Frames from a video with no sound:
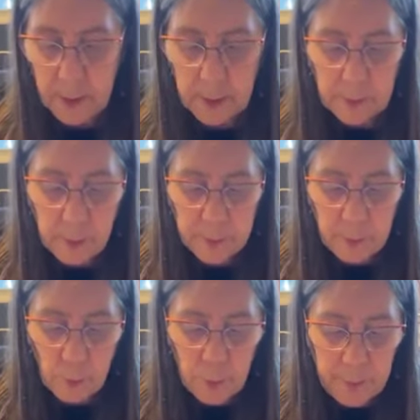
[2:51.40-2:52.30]
Got a little
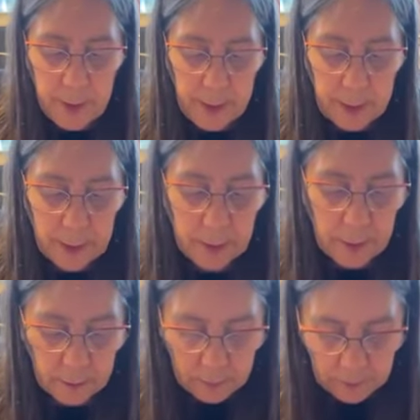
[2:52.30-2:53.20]
bit more paint in
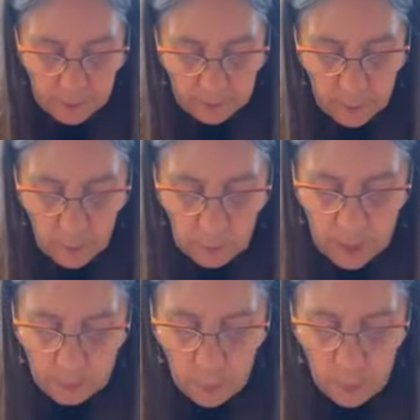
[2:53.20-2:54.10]
here. I don't have a whole
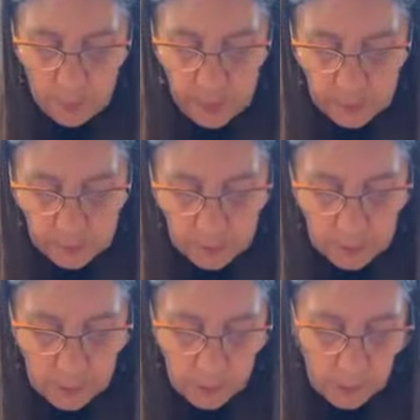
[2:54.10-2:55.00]
lot more paint
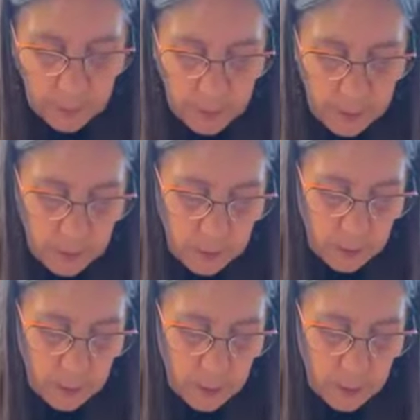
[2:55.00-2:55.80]
in here, but